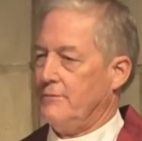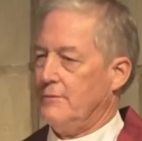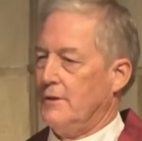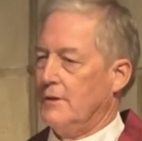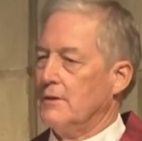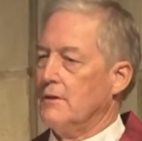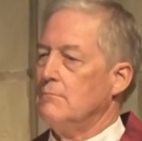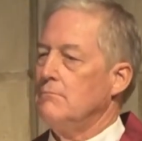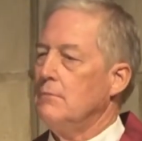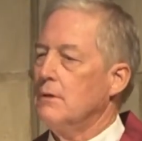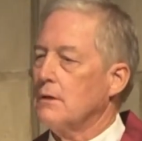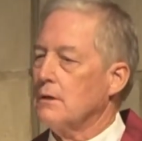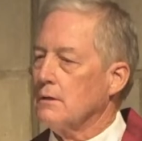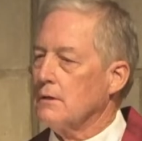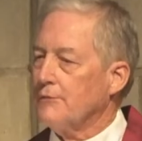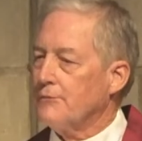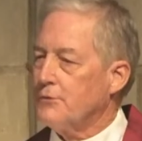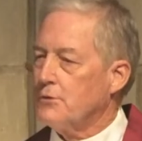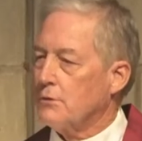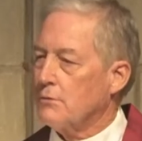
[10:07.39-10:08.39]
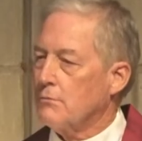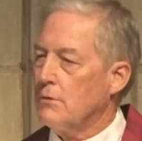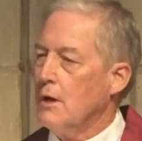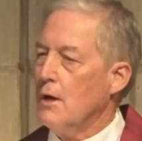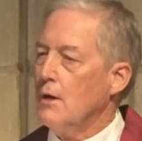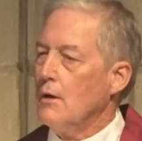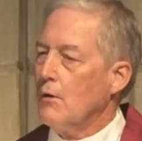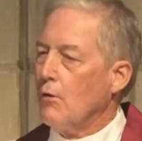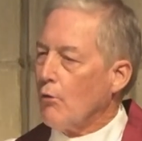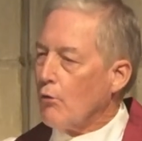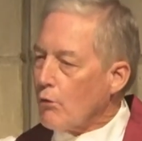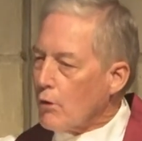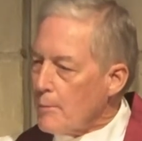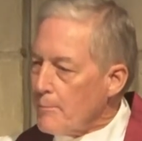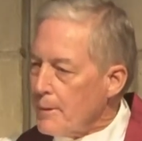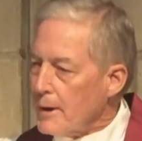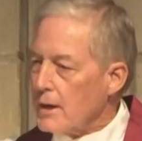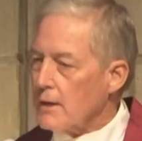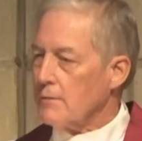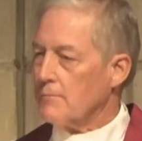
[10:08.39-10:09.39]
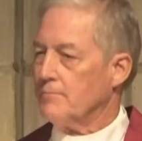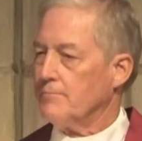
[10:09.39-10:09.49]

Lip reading: in the middle of your orbit.